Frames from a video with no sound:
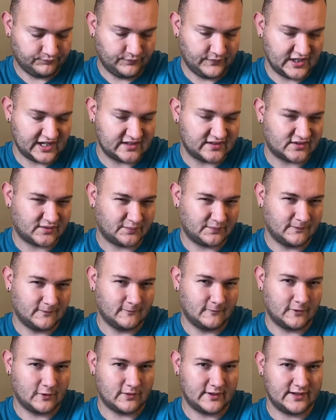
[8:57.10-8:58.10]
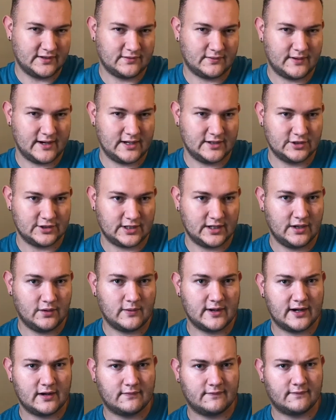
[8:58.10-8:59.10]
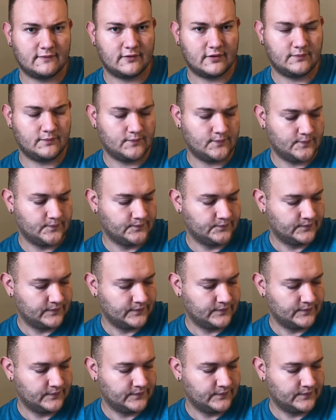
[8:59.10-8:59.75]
it's going to range anywhere from,